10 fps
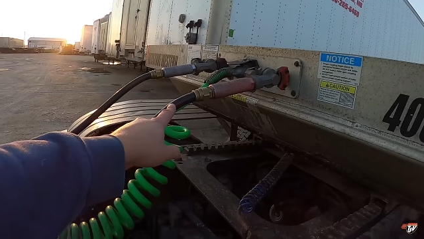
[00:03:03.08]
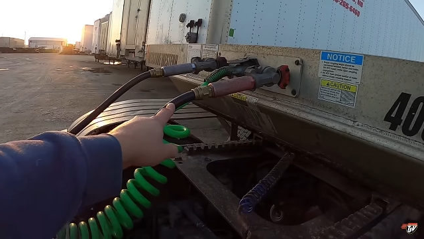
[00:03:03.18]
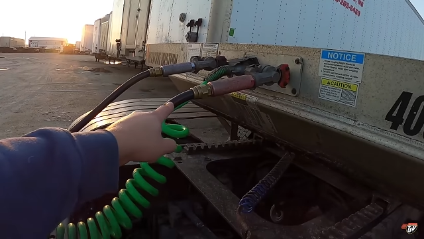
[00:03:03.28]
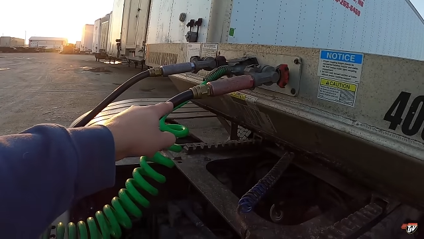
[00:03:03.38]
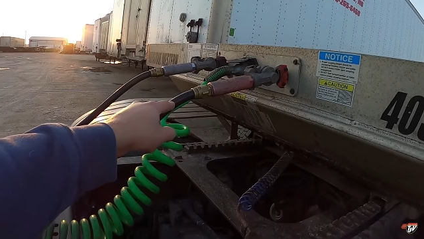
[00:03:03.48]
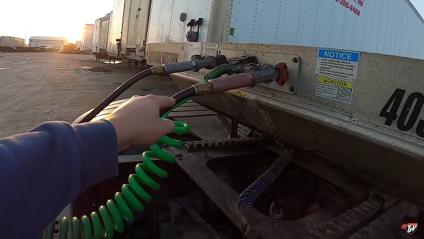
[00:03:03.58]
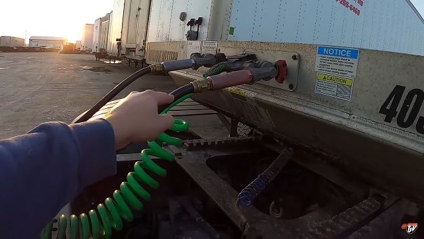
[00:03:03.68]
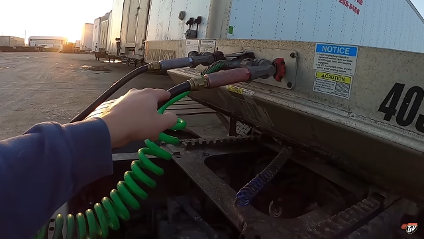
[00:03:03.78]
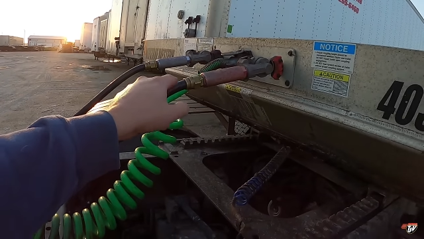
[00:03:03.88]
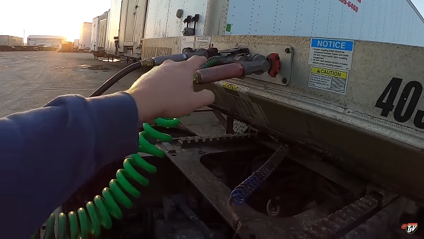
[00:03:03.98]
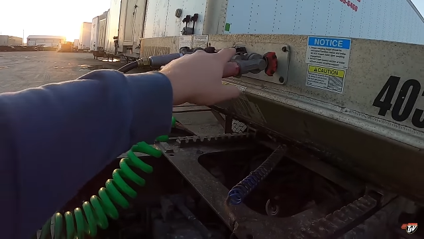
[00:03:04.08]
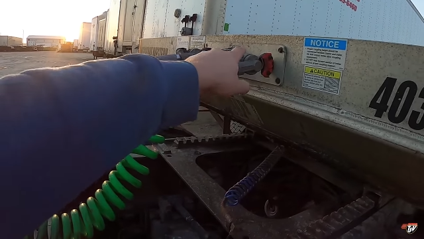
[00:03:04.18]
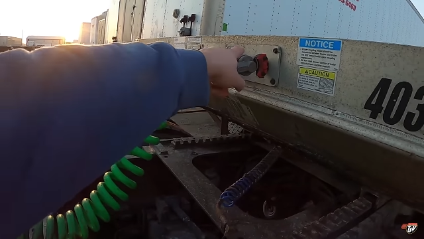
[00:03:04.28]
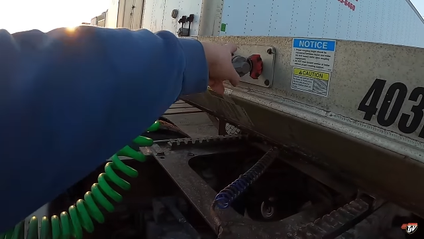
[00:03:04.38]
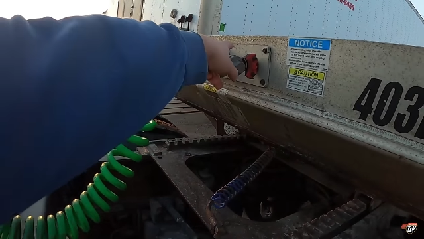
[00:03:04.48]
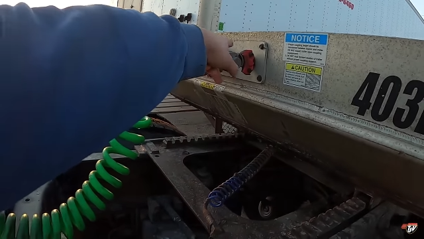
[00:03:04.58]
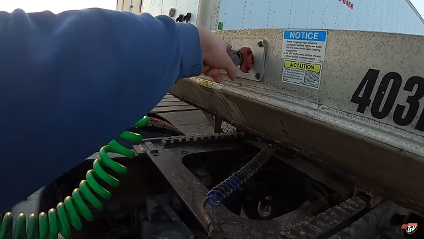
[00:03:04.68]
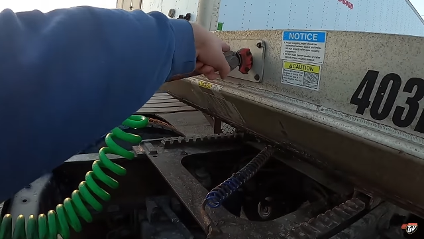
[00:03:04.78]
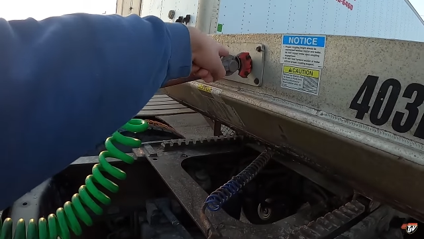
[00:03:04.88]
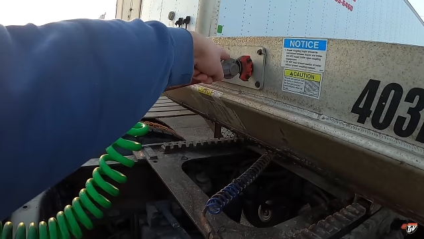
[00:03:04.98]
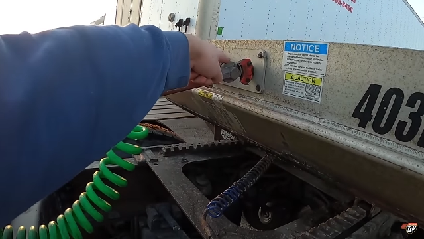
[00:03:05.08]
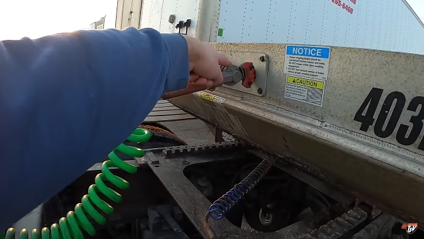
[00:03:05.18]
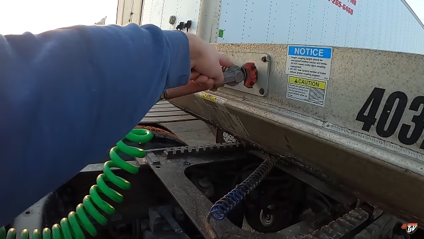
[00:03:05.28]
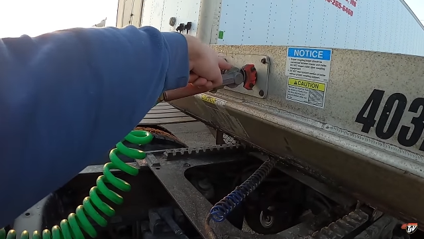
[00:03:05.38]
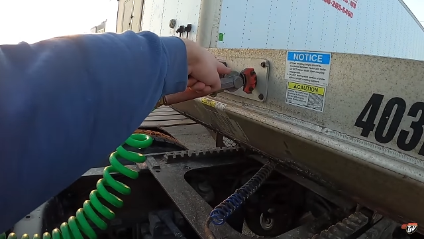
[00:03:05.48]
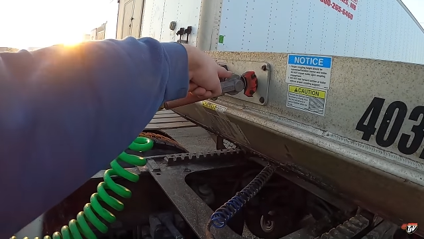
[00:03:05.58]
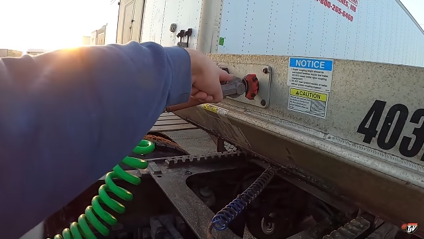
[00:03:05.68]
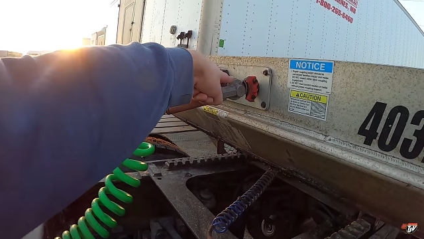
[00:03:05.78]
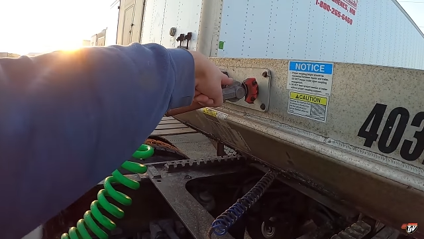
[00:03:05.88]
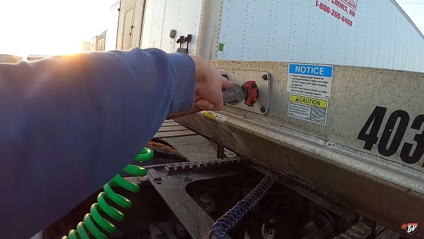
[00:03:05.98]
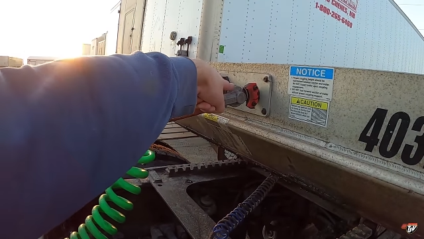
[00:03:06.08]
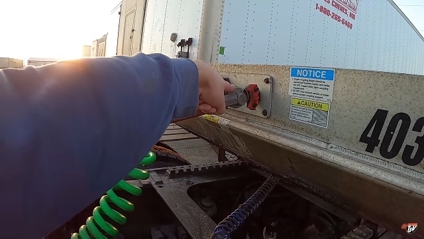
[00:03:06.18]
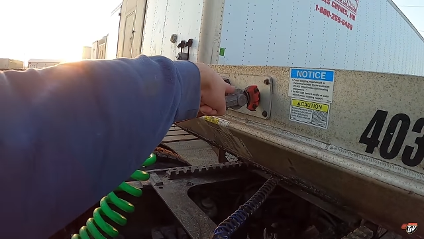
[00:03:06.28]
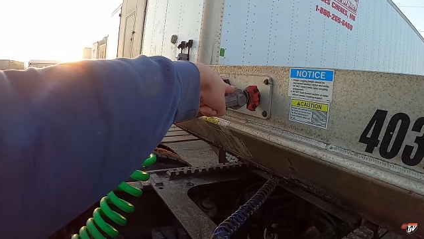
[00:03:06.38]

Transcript: No face is visible, so there are no lips to read.